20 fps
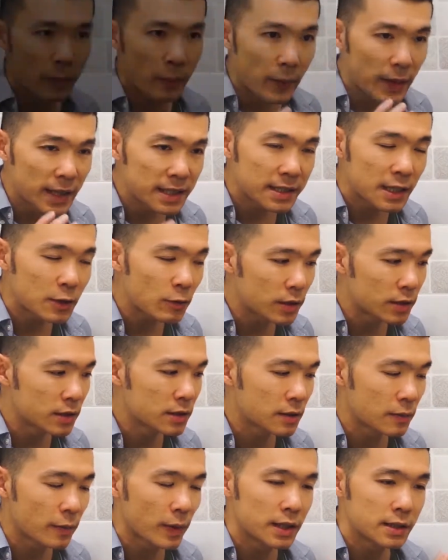basic one,
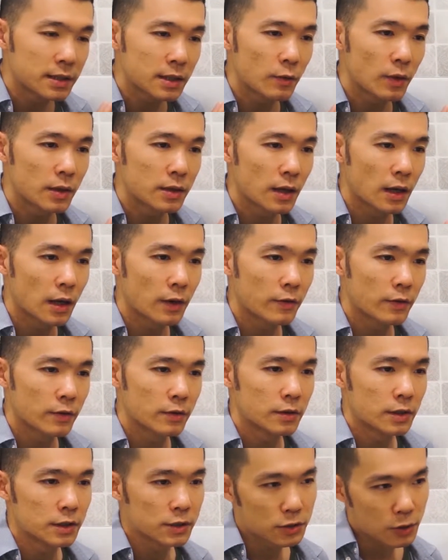this is the basic one that
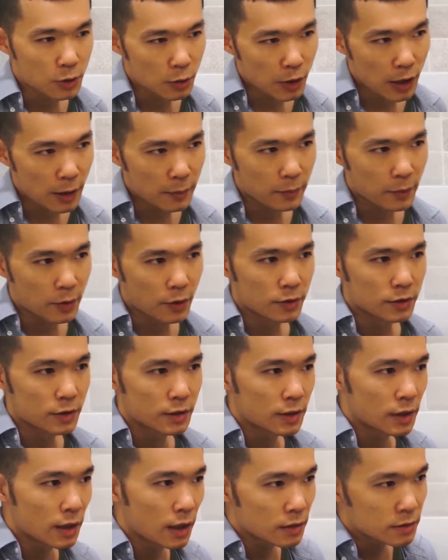everyone needs, so I'm
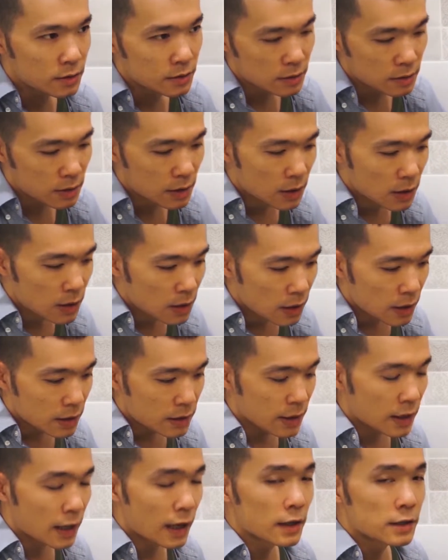gonna tell you
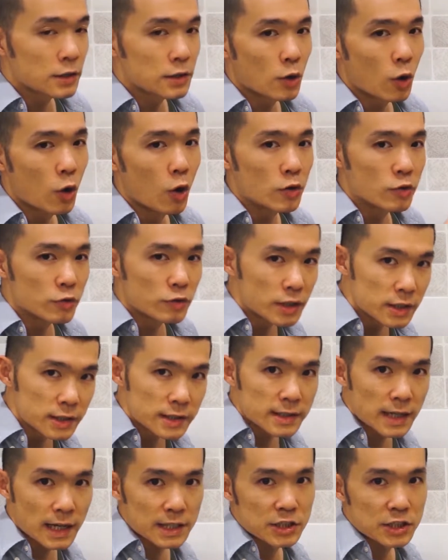that all you
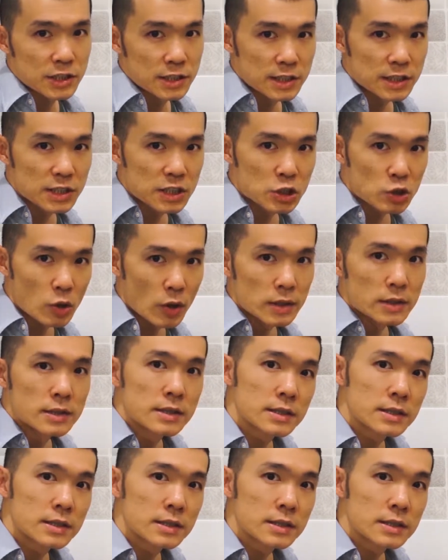need is actually the solid